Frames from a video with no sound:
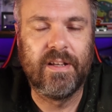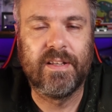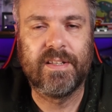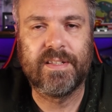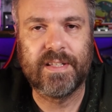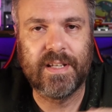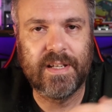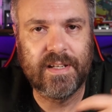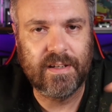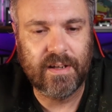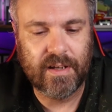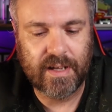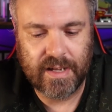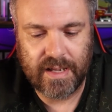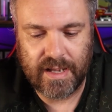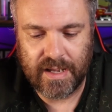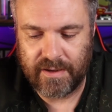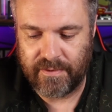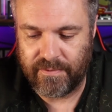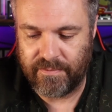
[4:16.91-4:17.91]
Say I
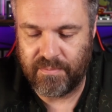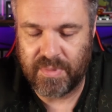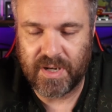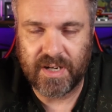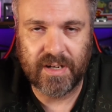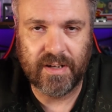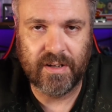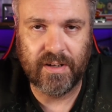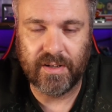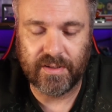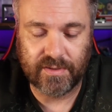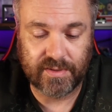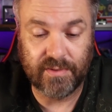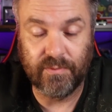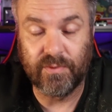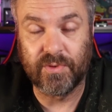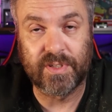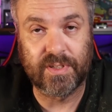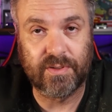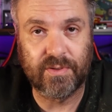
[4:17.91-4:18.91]
have buyer,
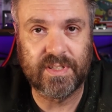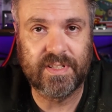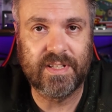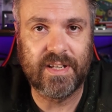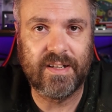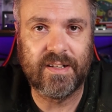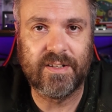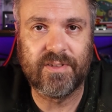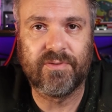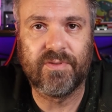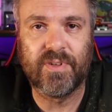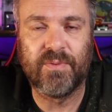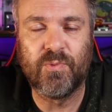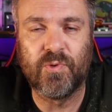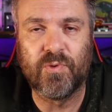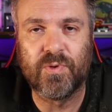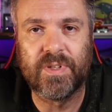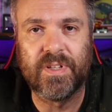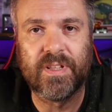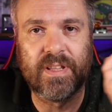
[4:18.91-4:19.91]
uh, seller's
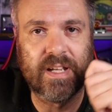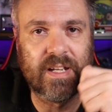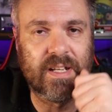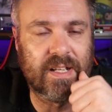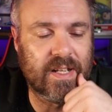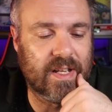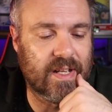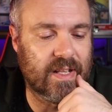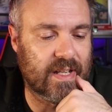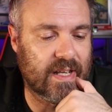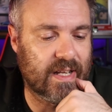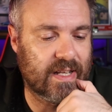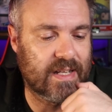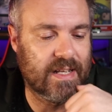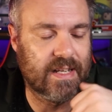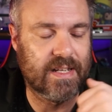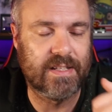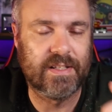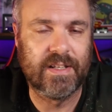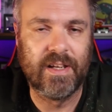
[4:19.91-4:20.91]
remorse in that in that
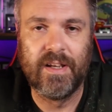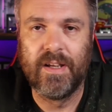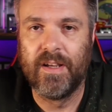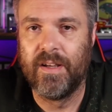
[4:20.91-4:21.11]
case.